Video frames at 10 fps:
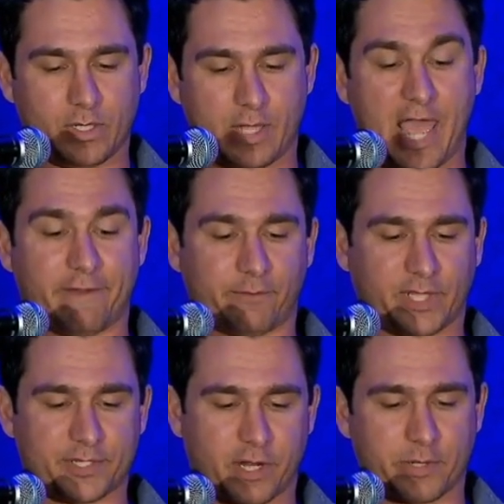have when
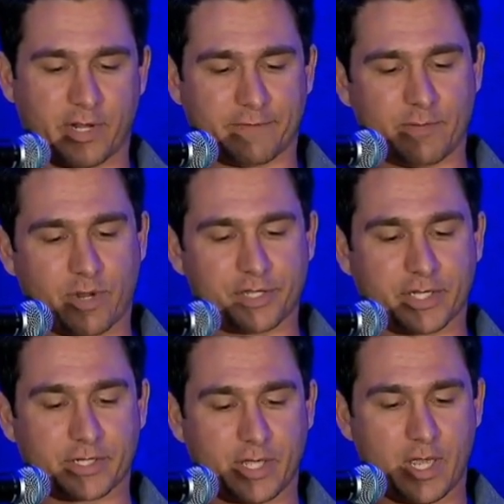they start their NFT
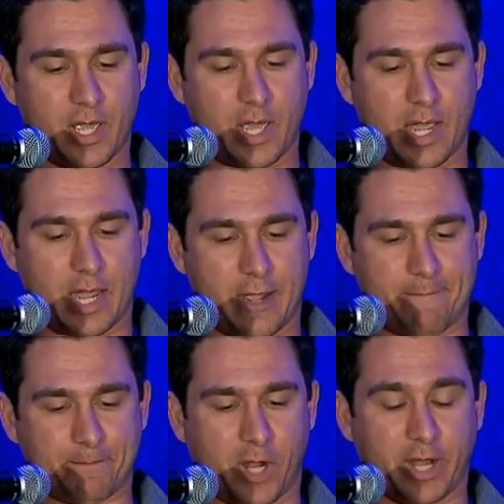project.
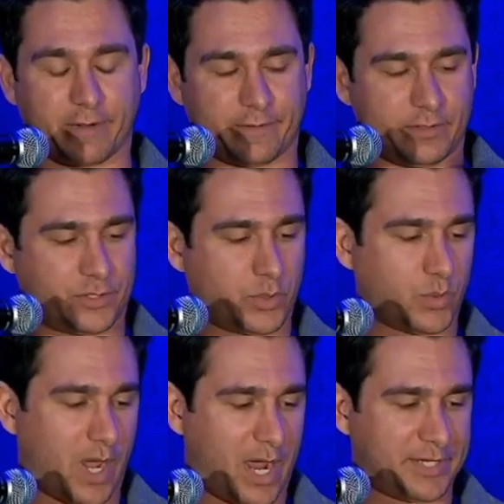Um, all right,
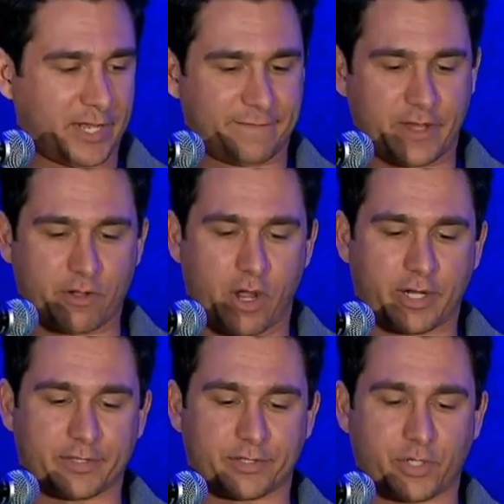so identifying your
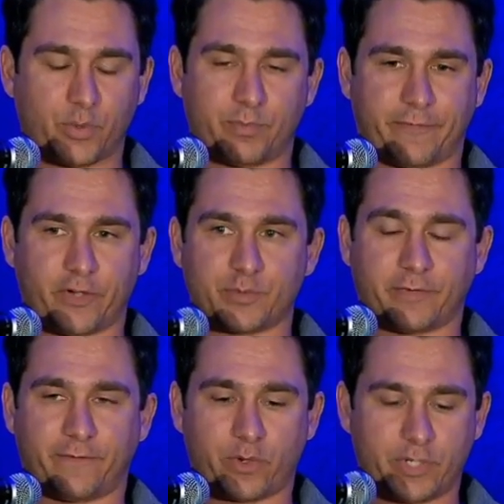audience. So first,
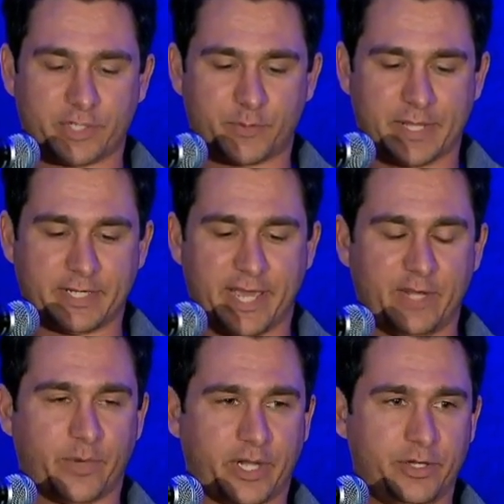before spending any
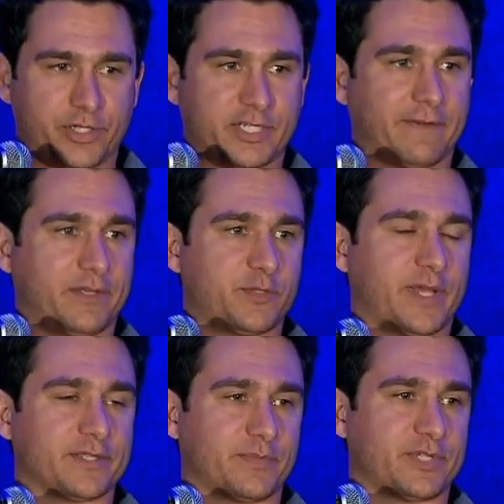money, you should definitely
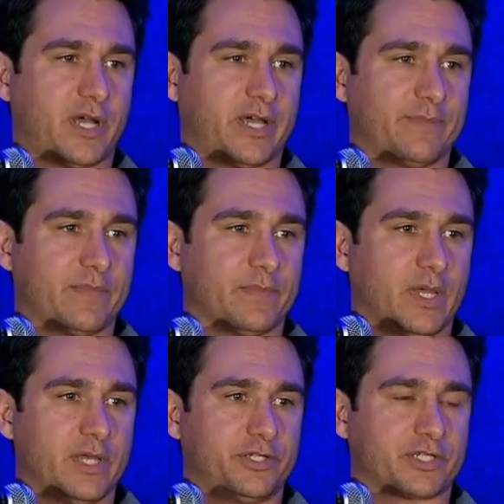spend some time
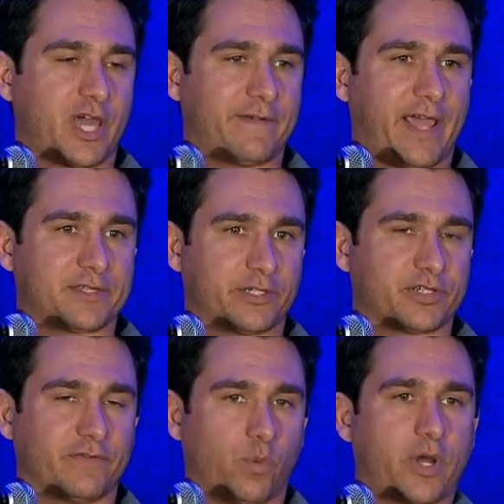just kind of asking
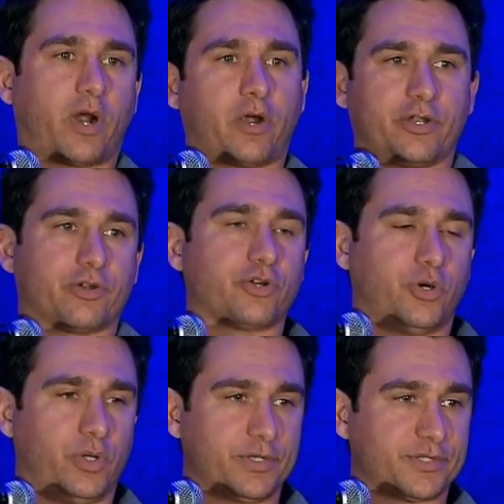yourself, what are your
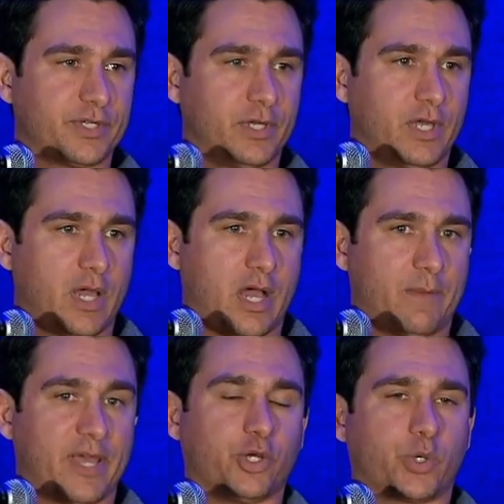goals,
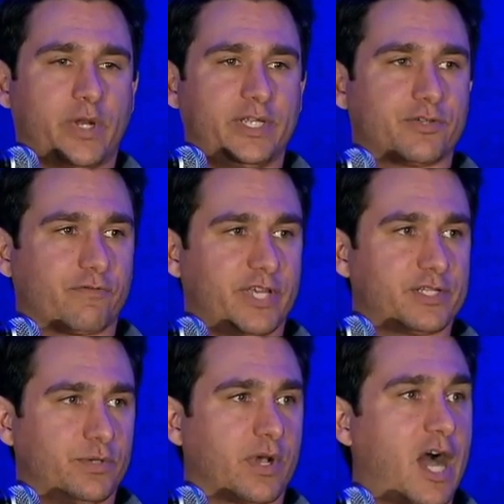um, and who do I need to reach
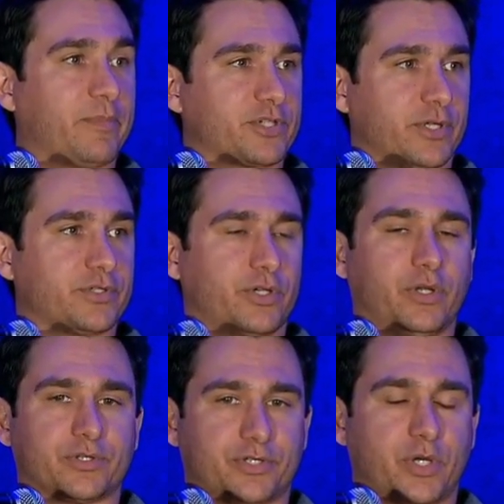to accomplish those
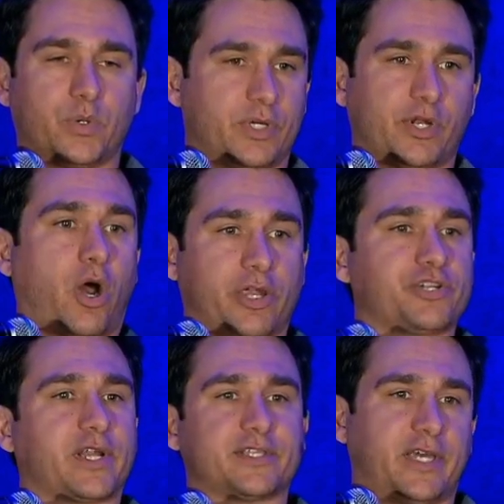goals? So, you know, are you
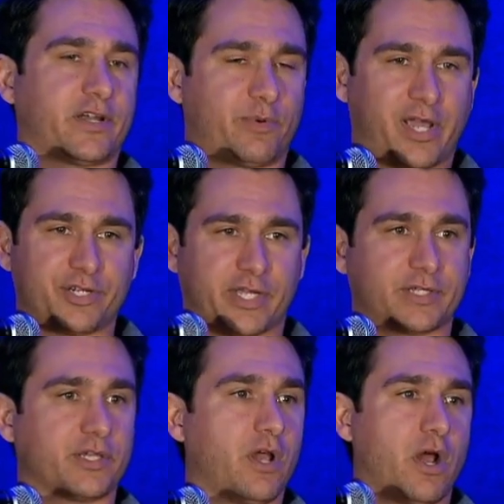trying to sell out a
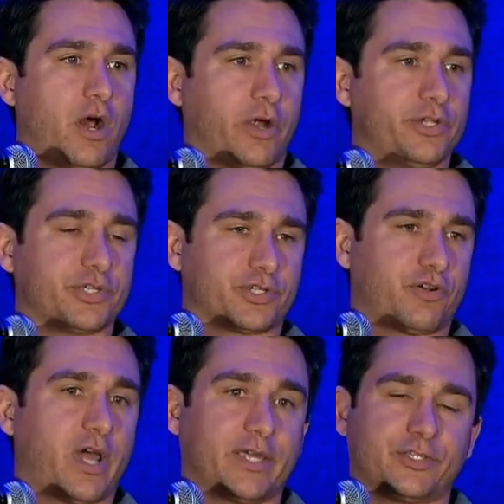project? Are you just
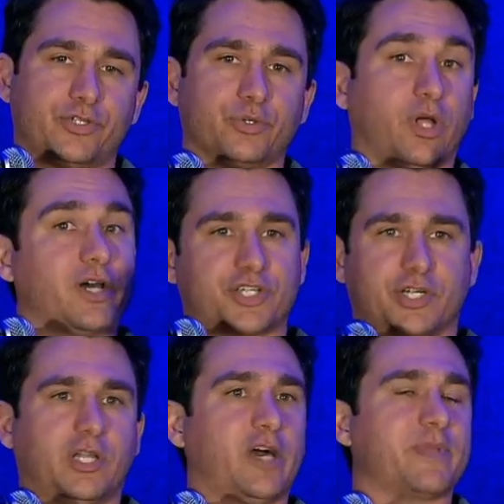trying to launch a
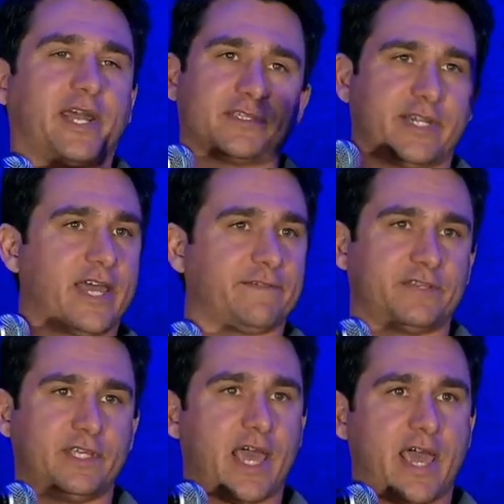club that has an
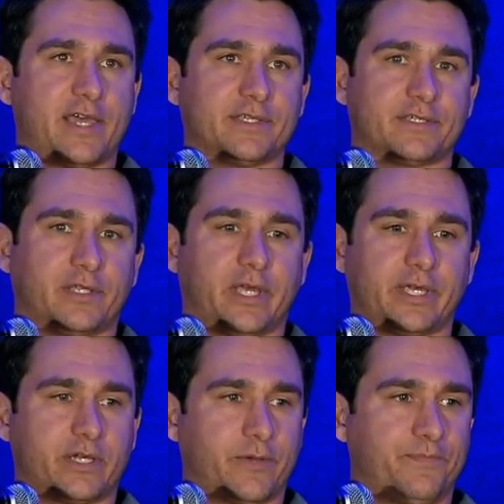NFT as
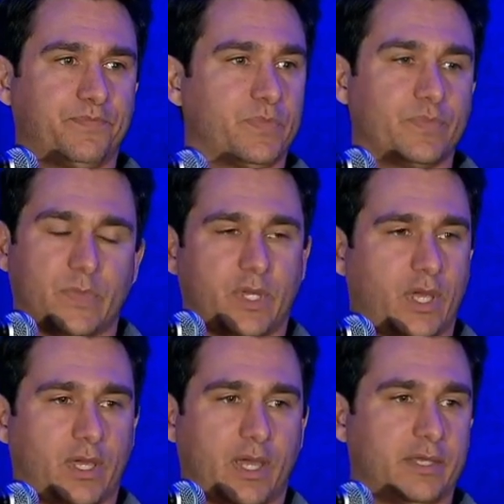like,
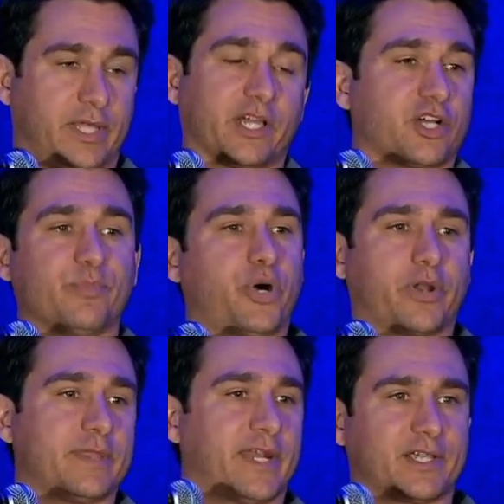uh, like a
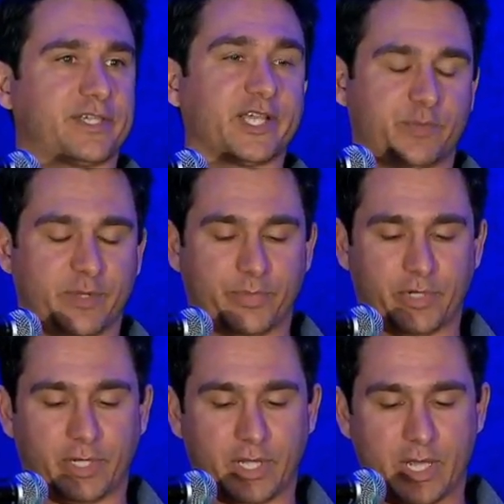component that excites
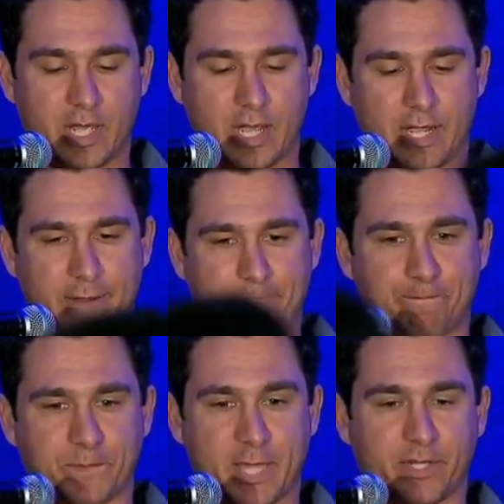people?
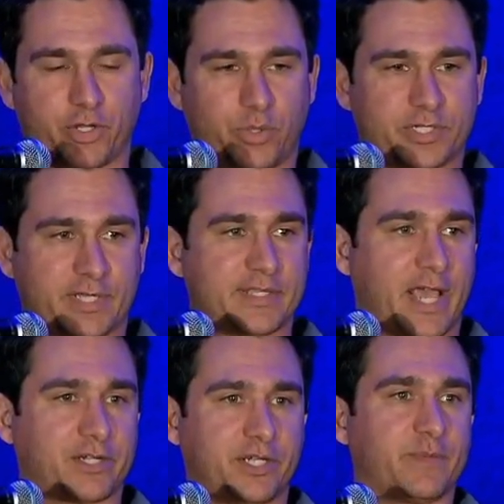Um, and then who is it that's
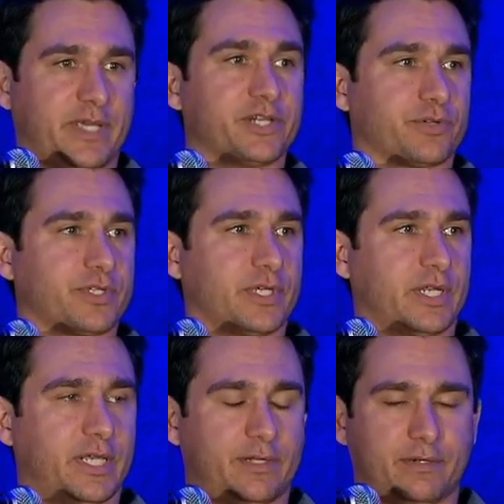actually going to be interested
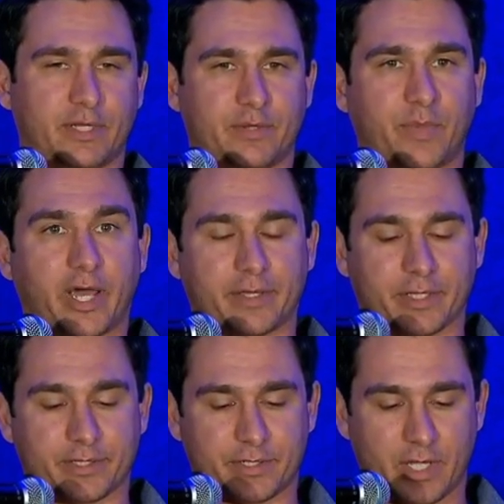in, in buying
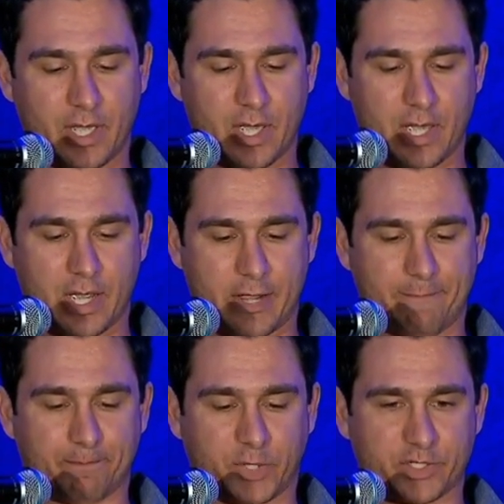this?
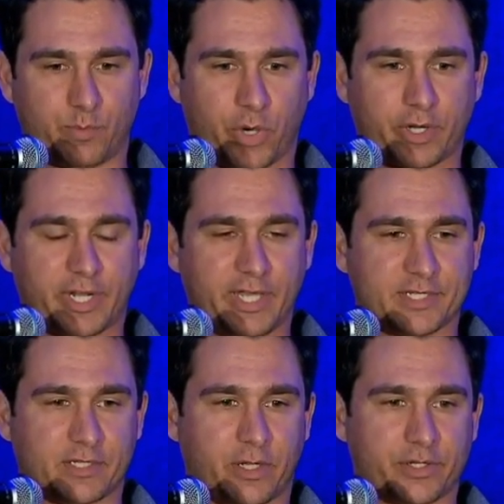Because um, marketing
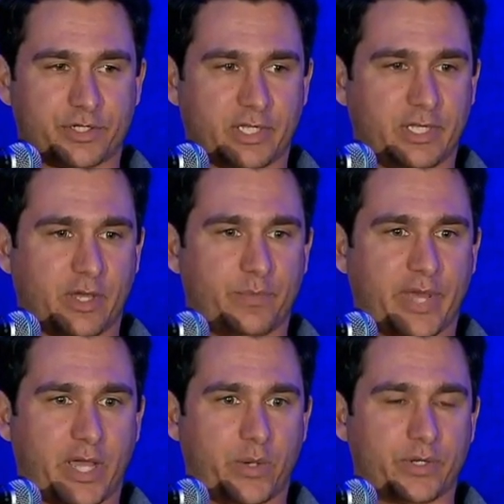is largely
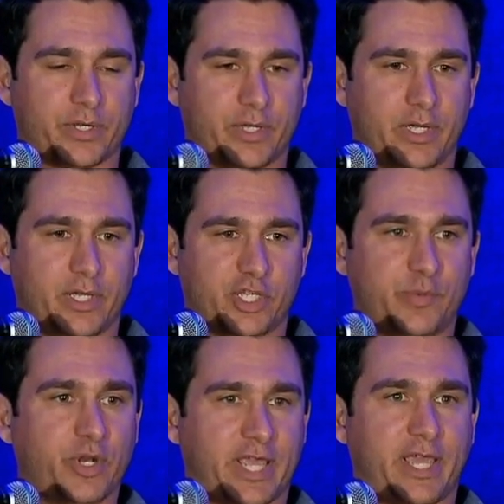about
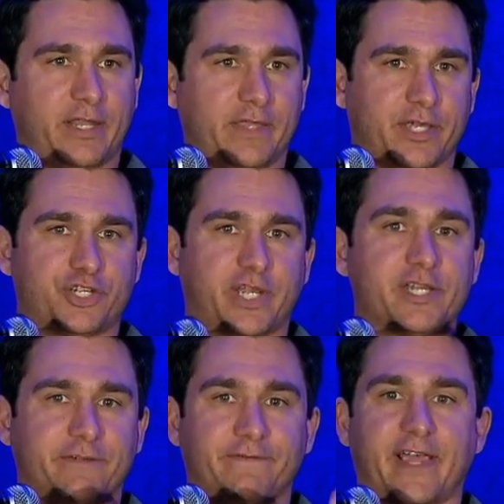communicating the
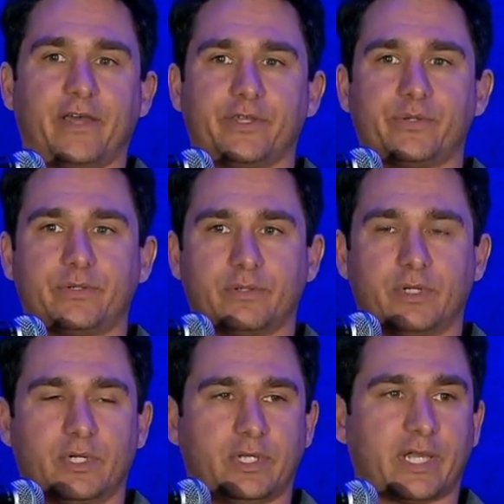exchange of value.
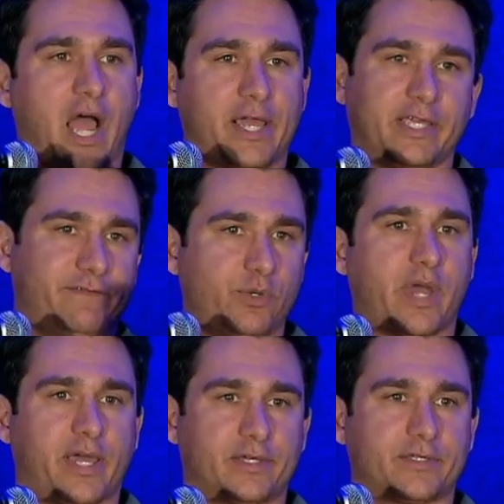Like I give you
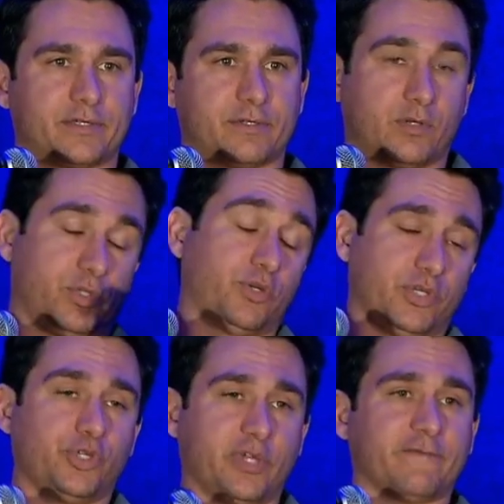X, uh, you,
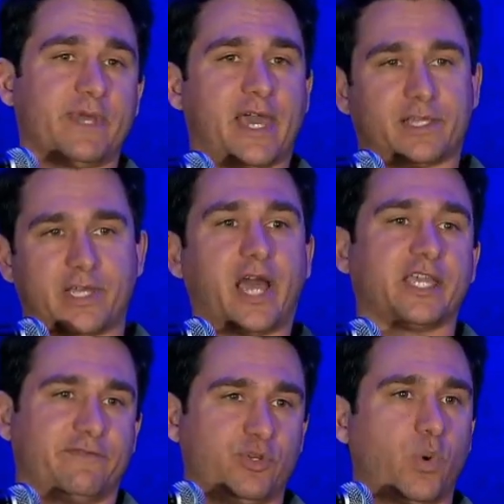you give me X, I
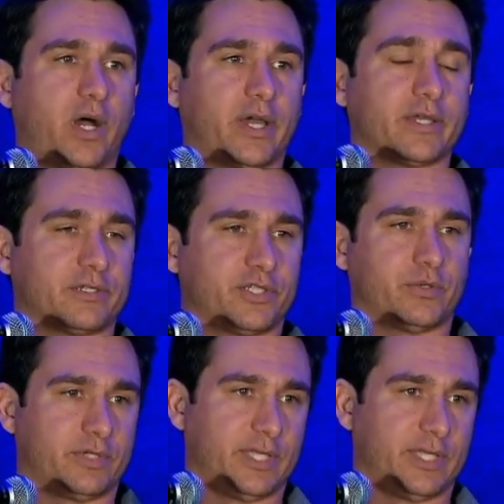give you Y. So in